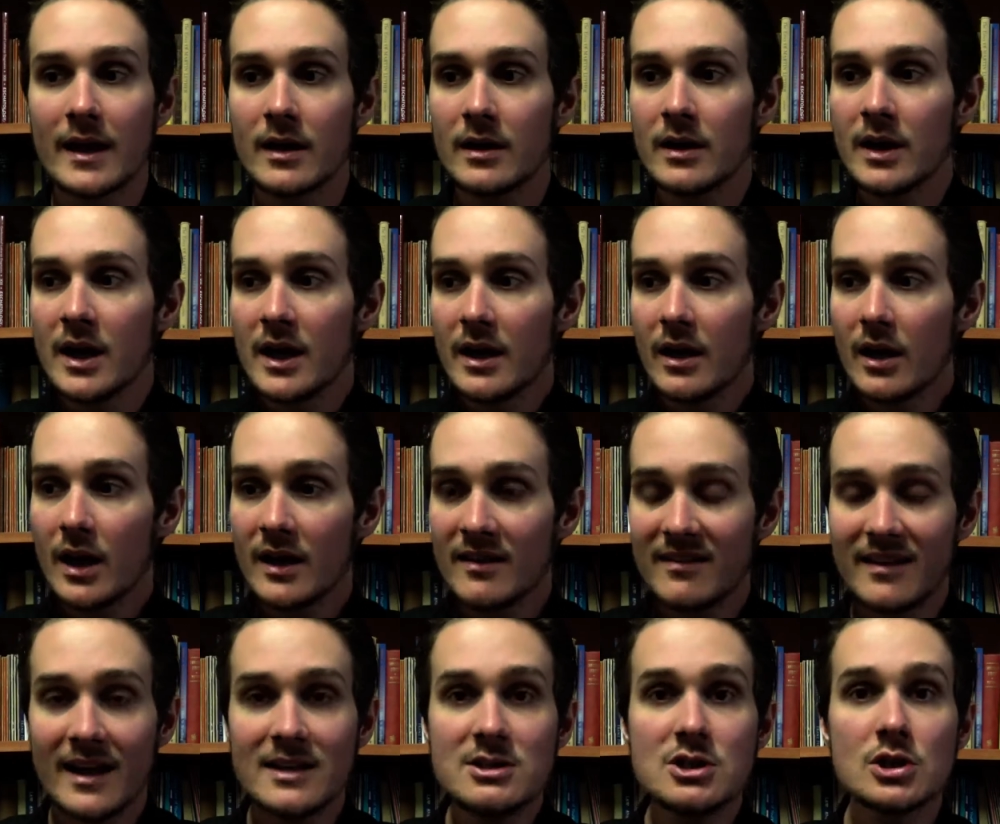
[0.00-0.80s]
are
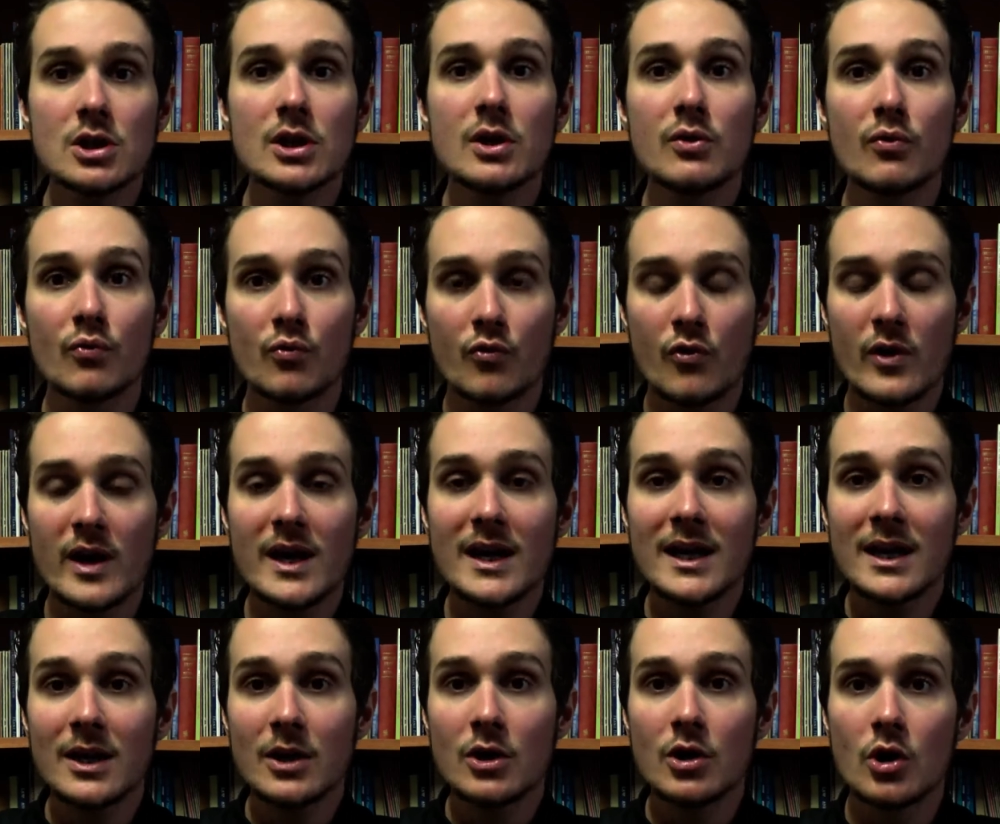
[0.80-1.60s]
essentially
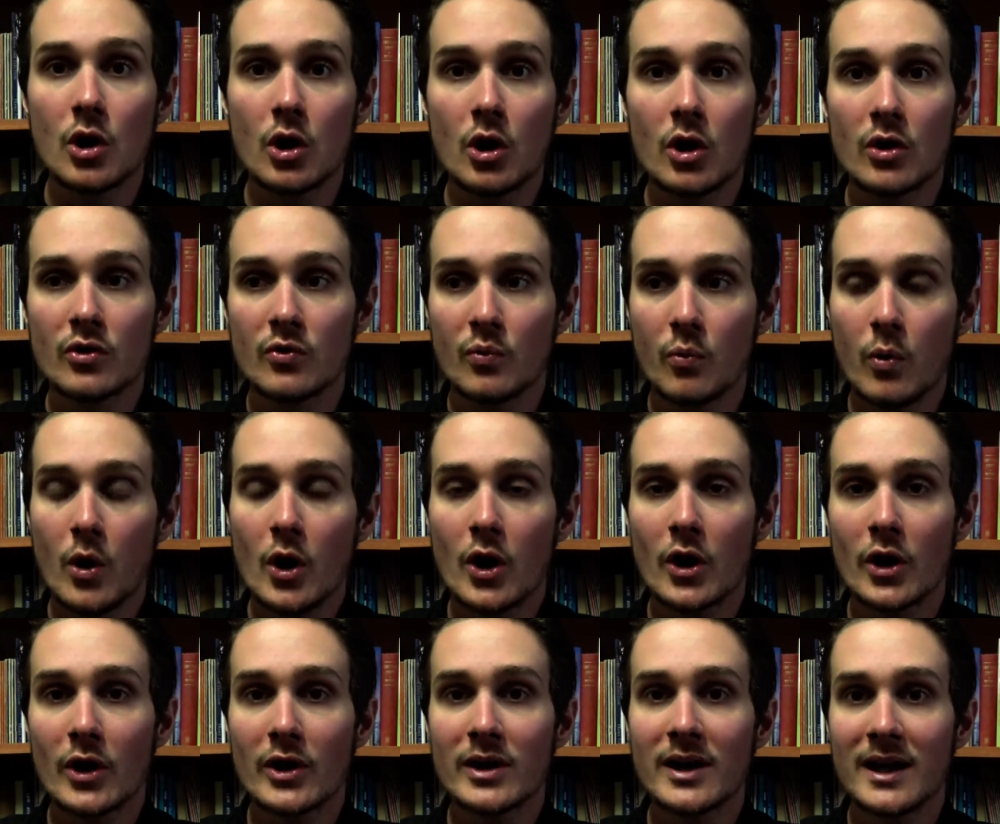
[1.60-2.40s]
reading God's
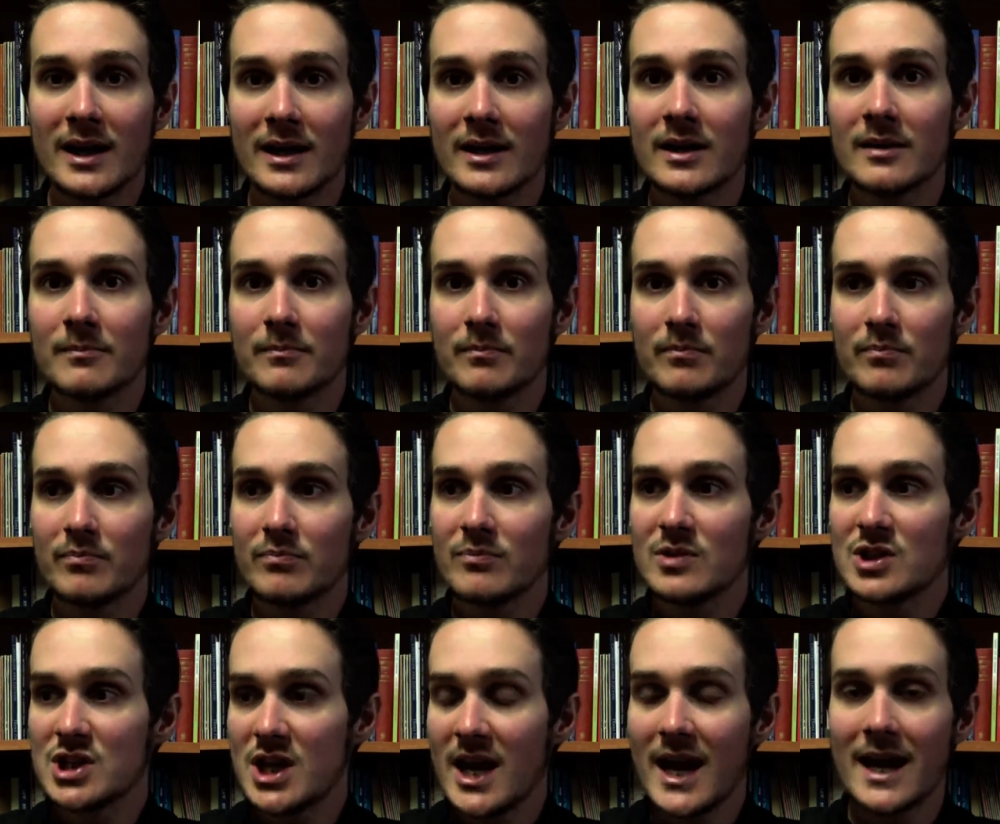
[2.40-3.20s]
word in a
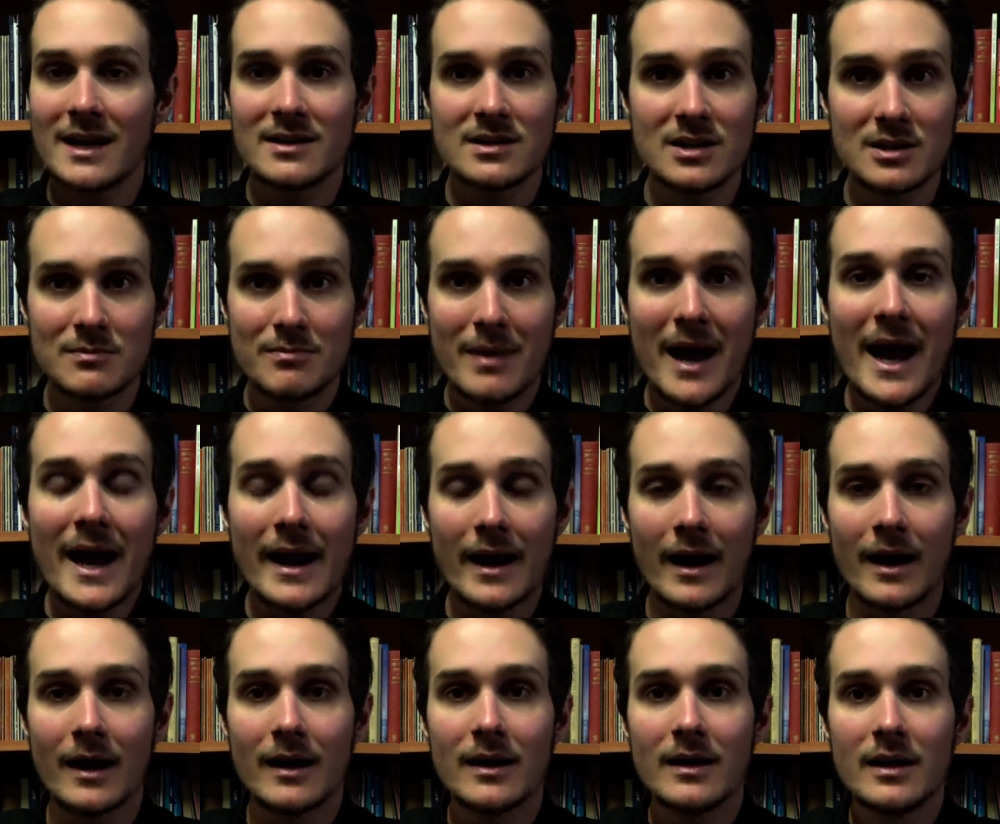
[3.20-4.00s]
chanted
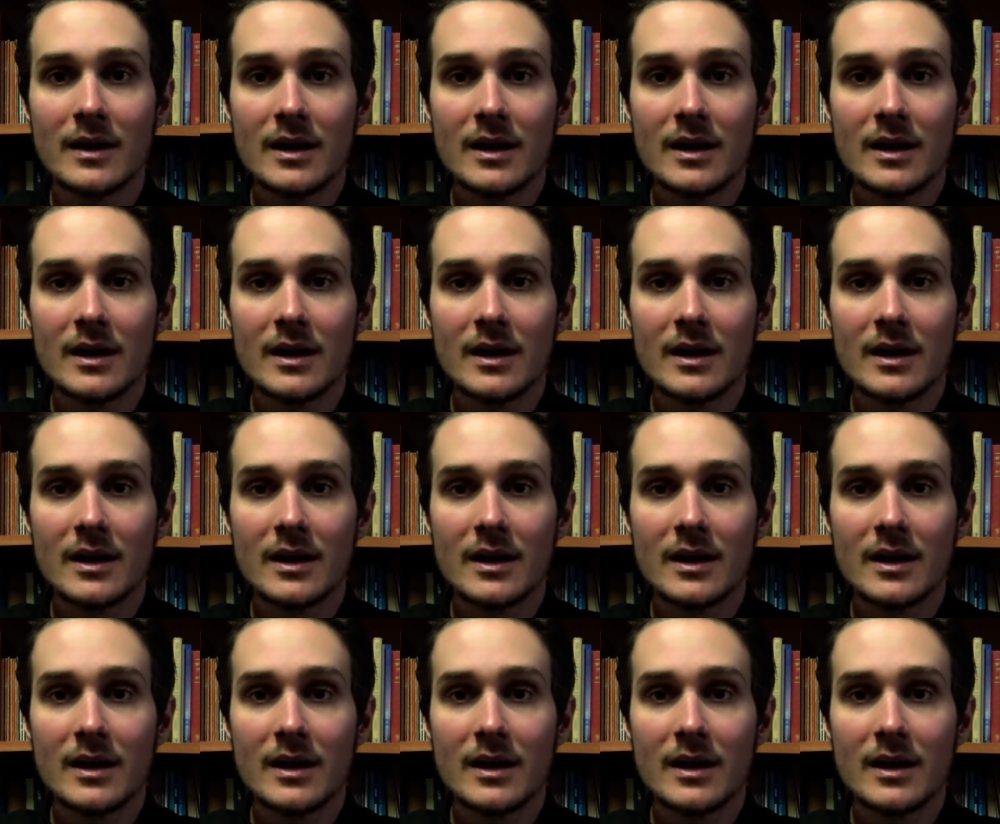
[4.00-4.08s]
manner.